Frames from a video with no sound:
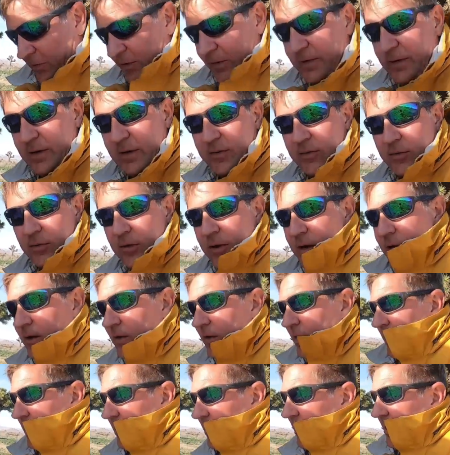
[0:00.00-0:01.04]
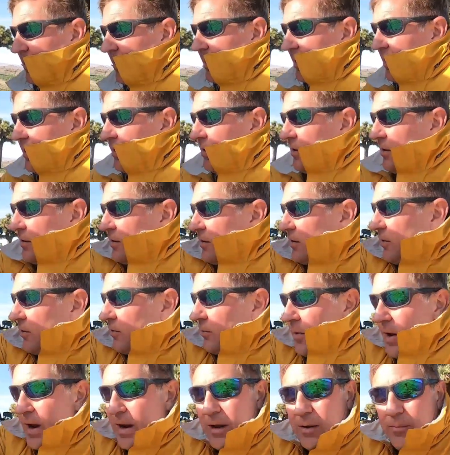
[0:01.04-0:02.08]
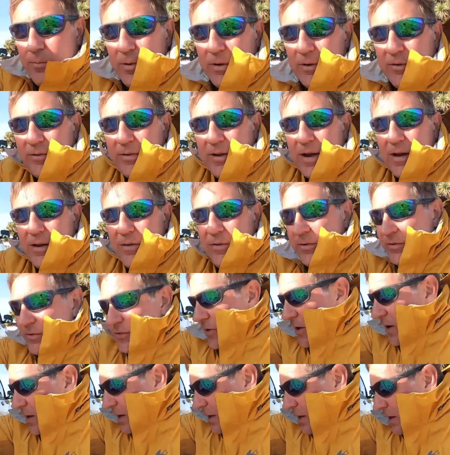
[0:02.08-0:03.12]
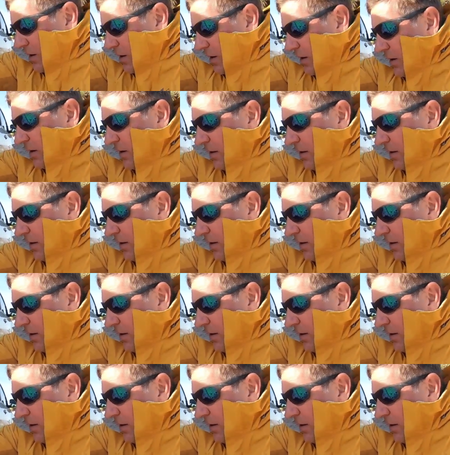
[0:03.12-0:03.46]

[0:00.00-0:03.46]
diesel heater go right up inside of the truck here.